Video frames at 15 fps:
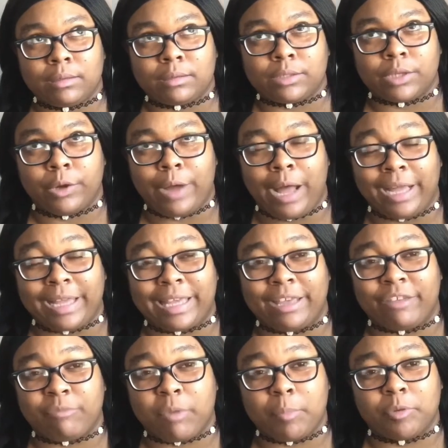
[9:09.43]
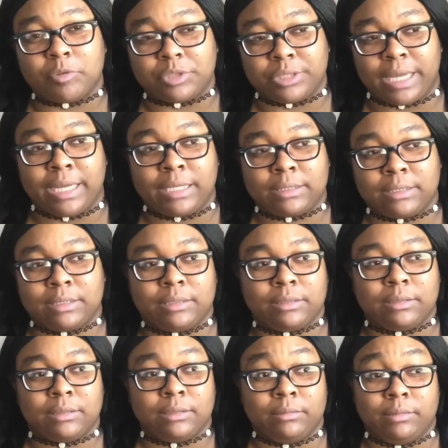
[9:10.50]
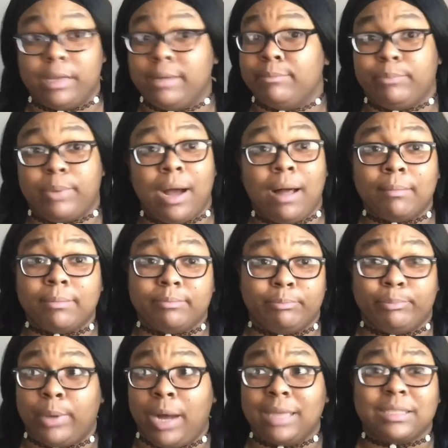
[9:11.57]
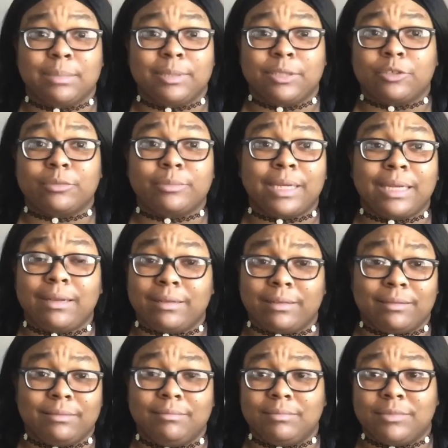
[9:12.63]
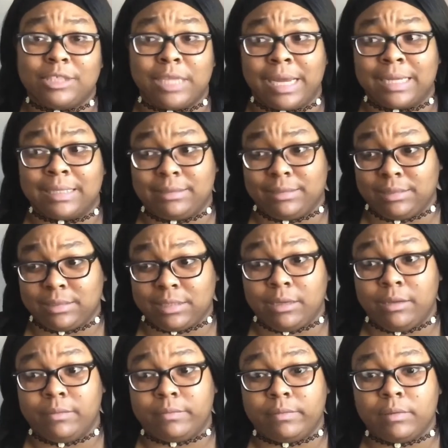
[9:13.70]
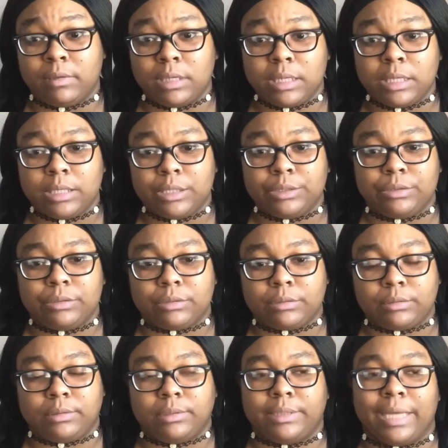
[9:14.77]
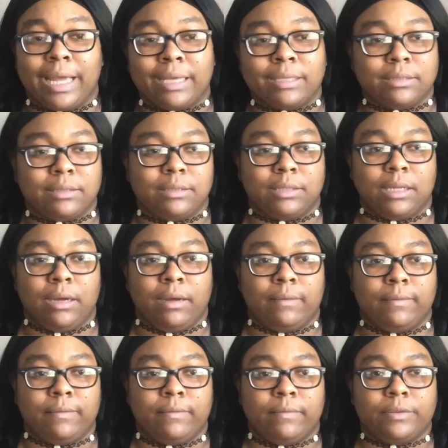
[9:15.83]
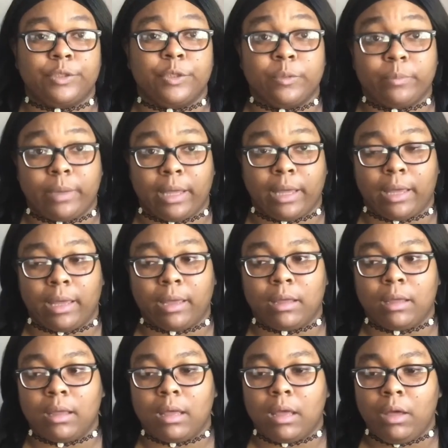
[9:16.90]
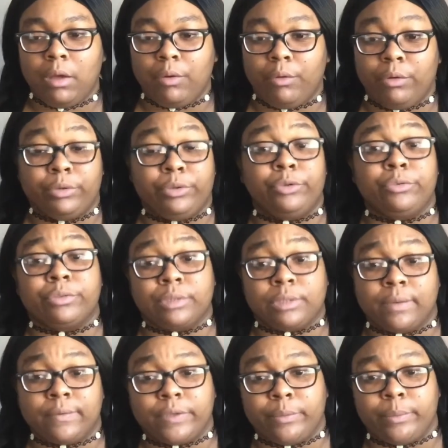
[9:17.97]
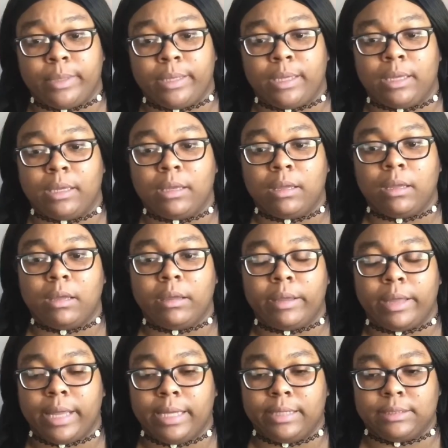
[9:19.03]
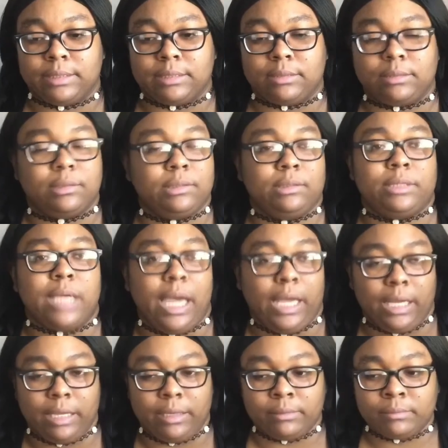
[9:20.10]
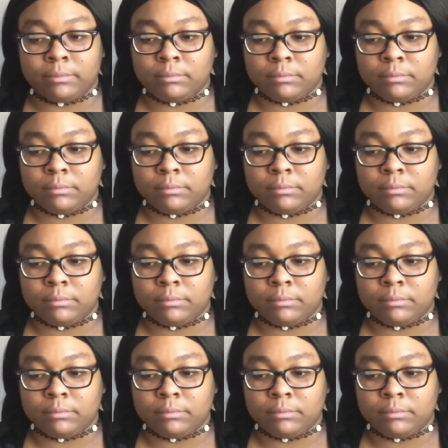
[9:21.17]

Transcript: so i give people chances and po possibly too many chances of saying stuff to me or doing stuff to me and just take it